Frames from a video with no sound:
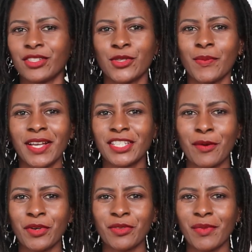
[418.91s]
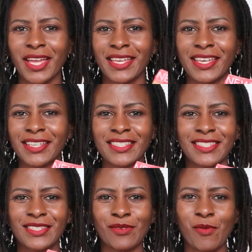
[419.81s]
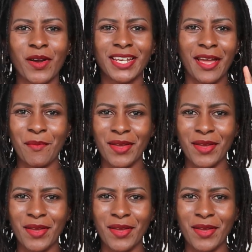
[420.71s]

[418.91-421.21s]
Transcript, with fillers: to match up with my kids when I